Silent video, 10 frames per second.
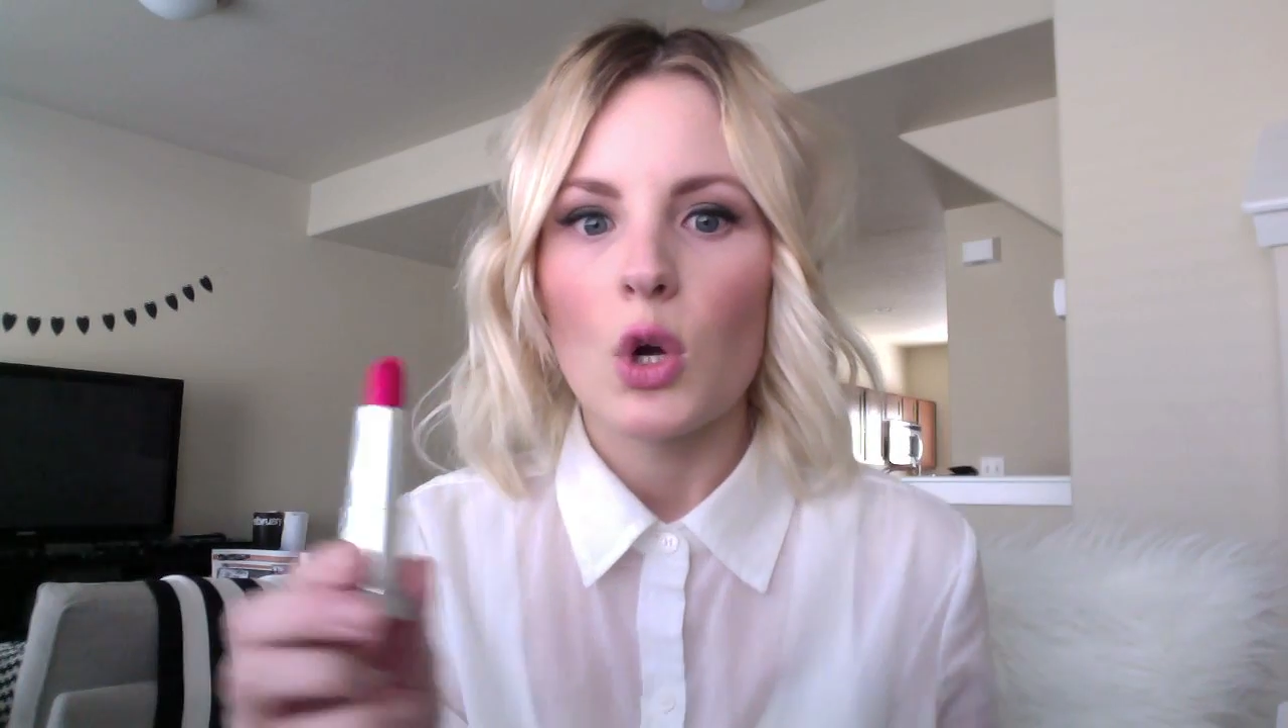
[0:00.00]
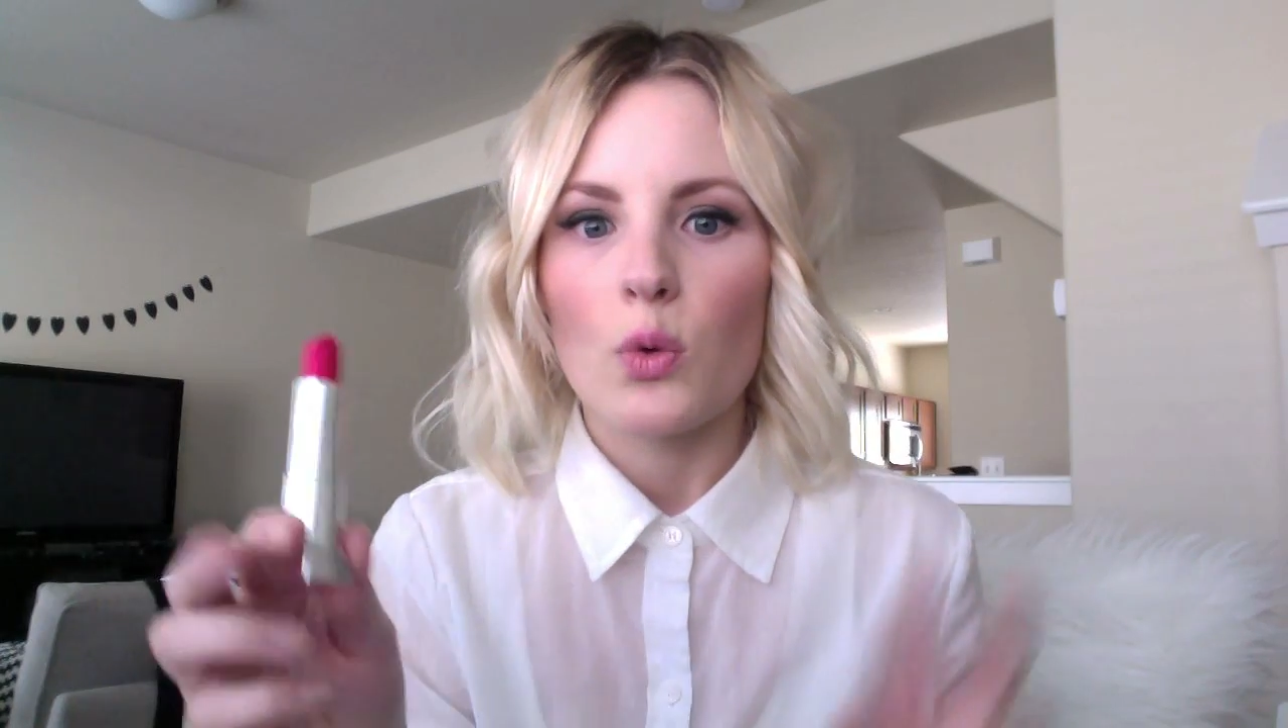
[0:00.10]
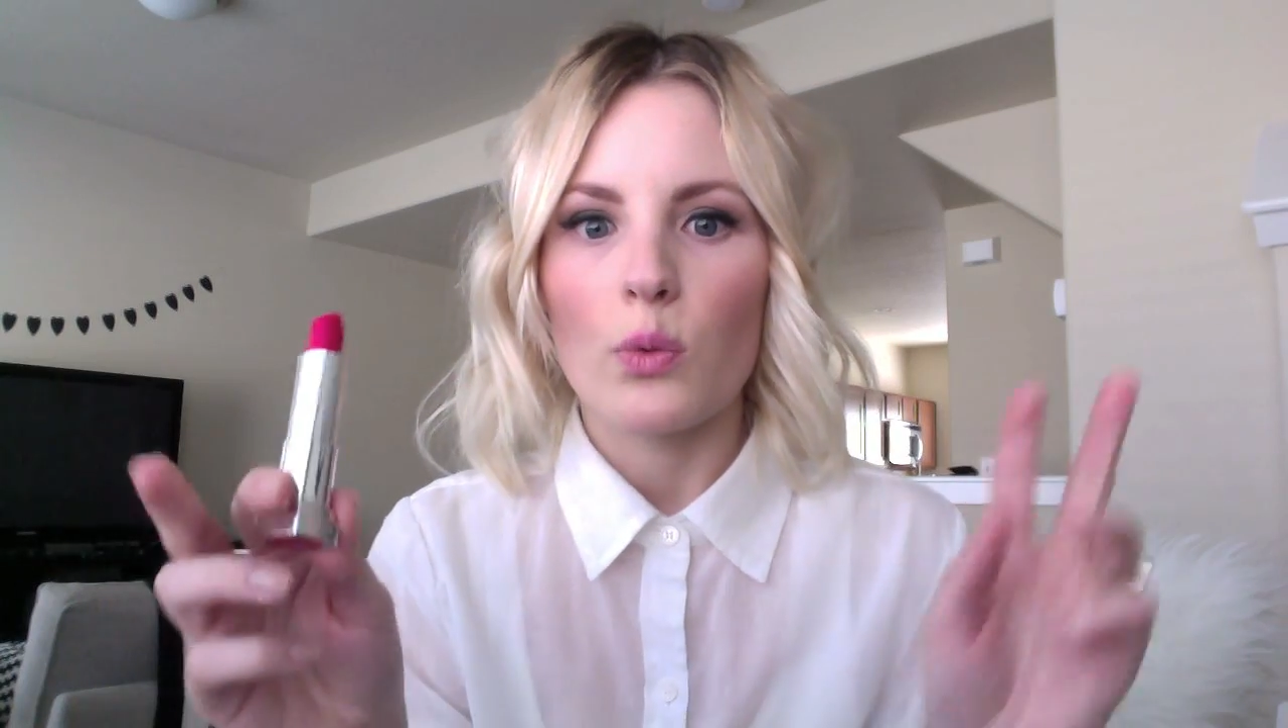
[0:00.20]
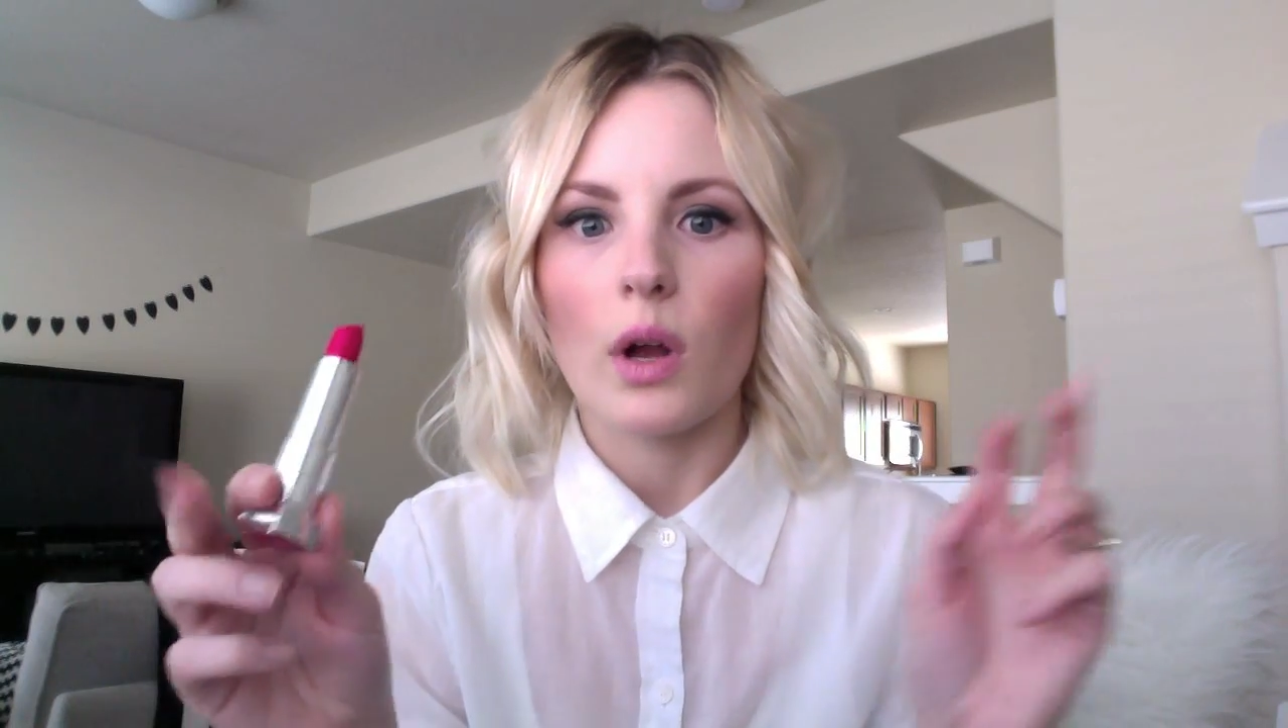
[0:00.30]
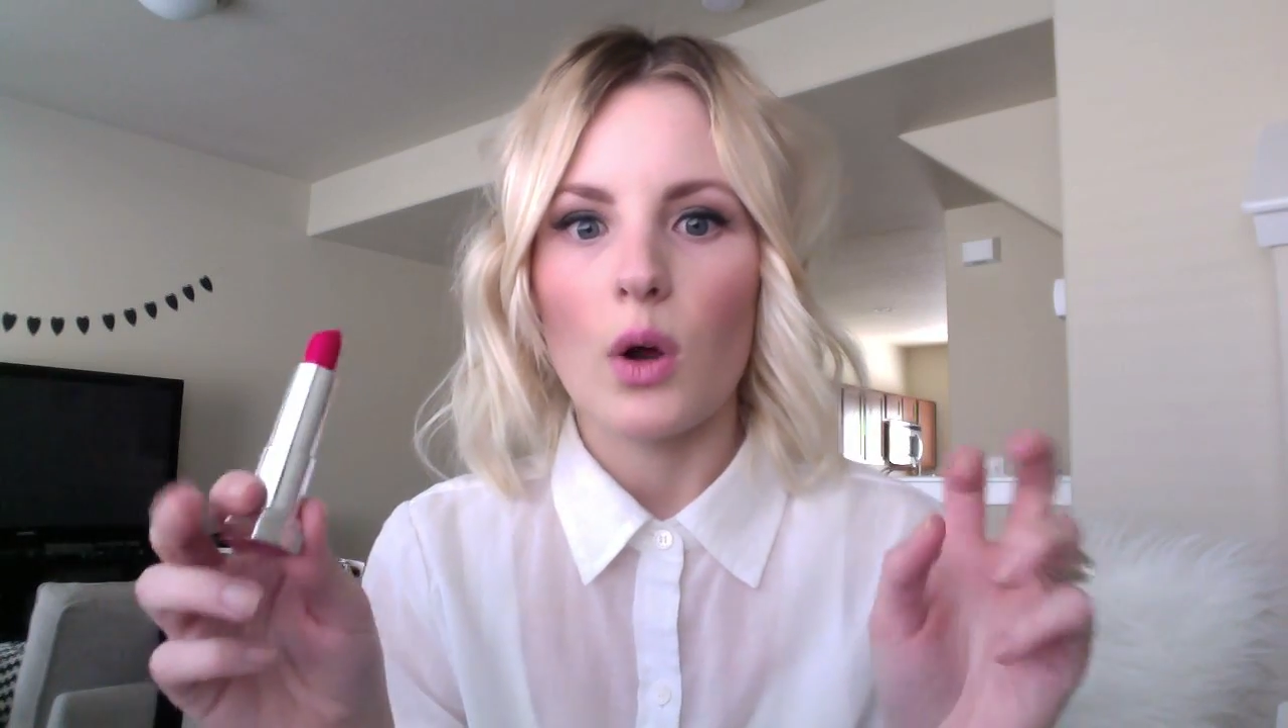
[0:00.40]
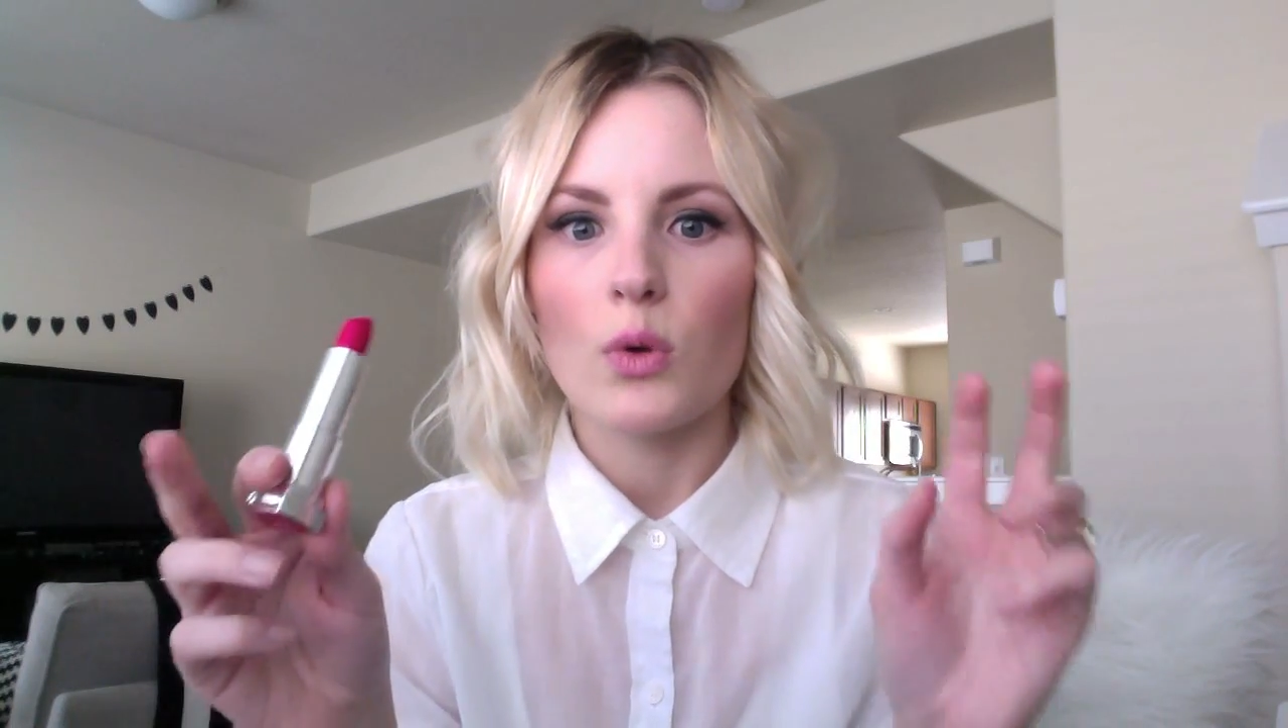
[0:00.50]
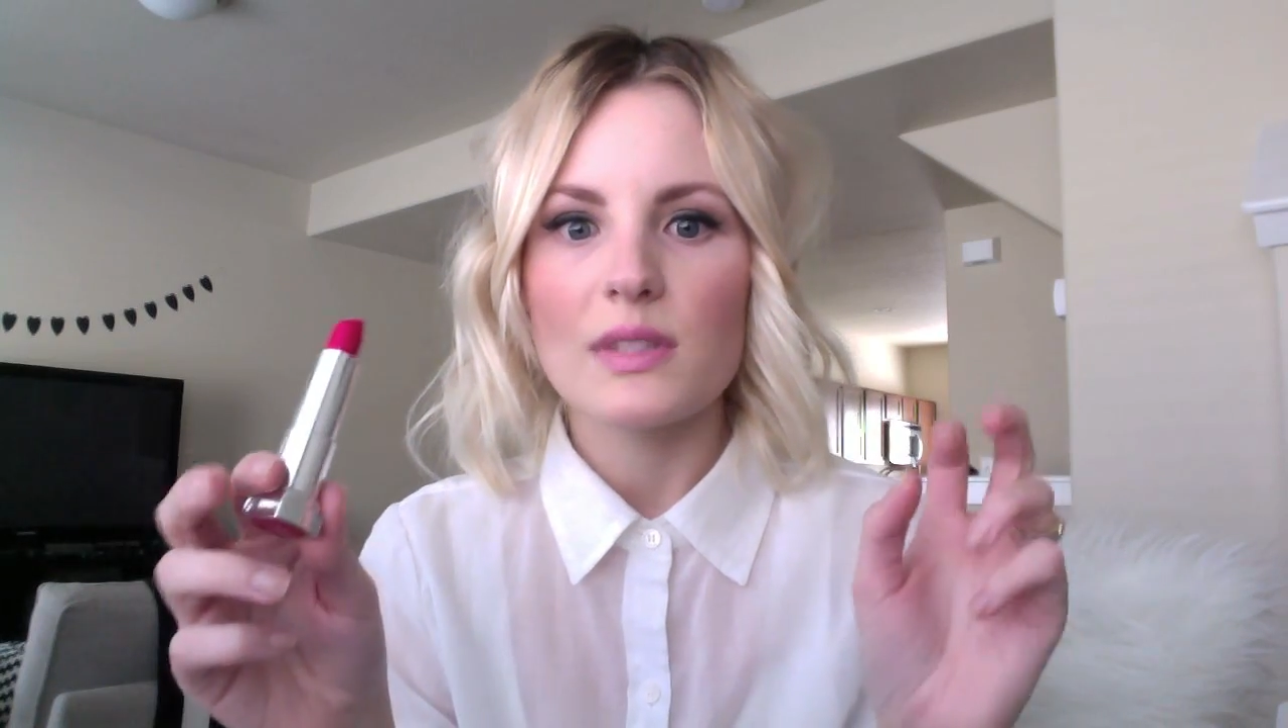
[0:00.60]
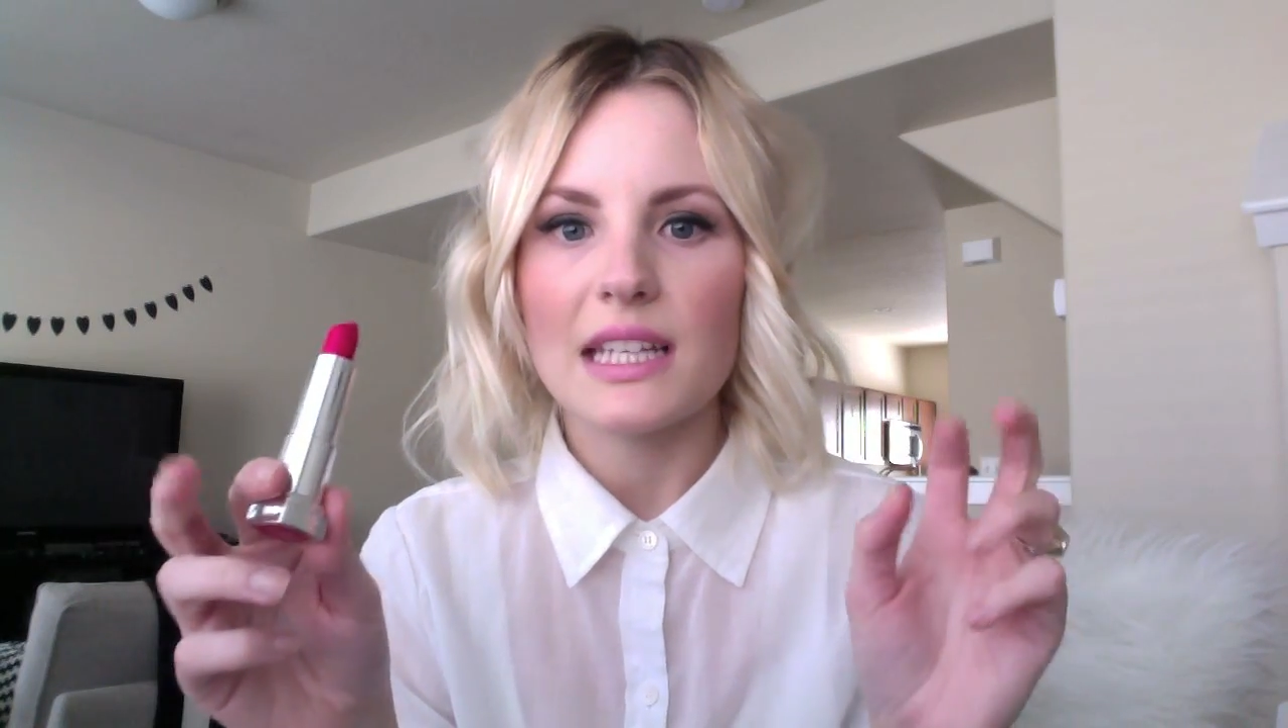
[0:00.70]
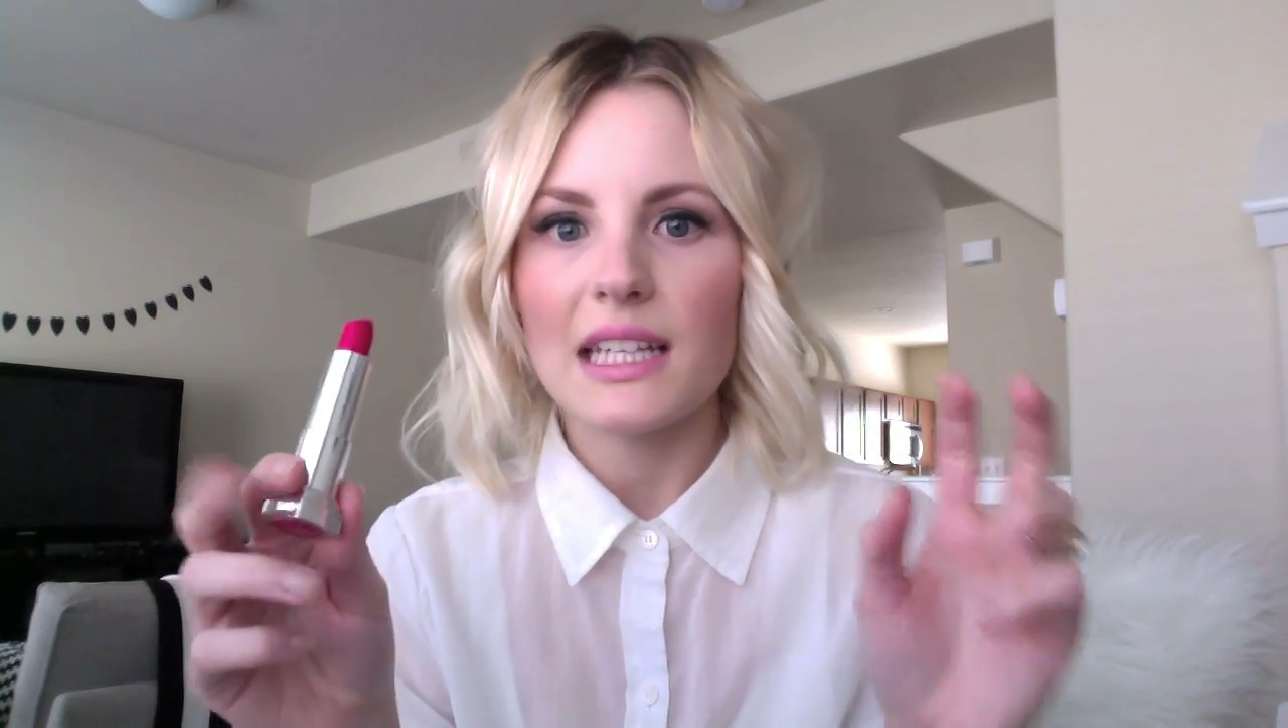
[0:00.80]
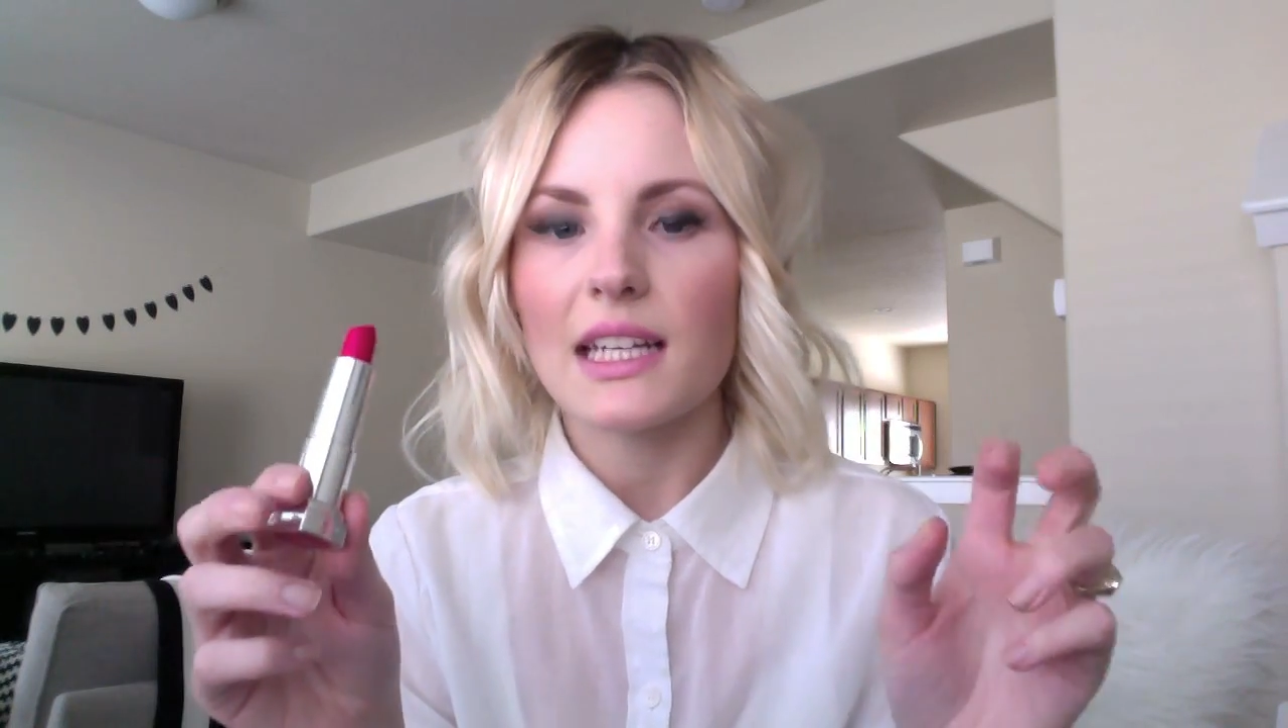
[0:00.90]

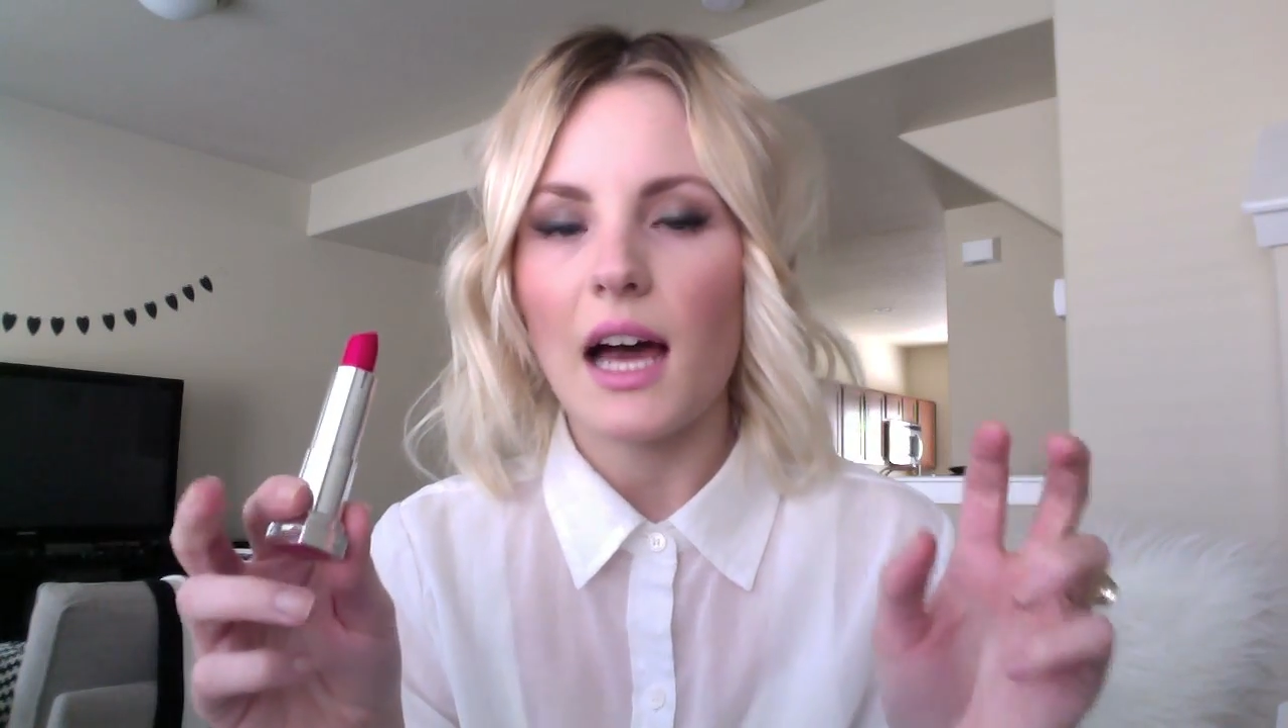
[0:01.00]
rosy